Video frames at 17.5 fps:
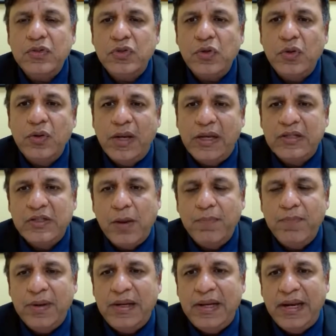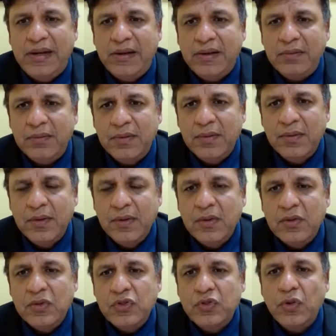so you can jump in later.
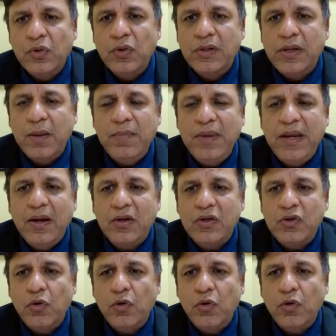So give me.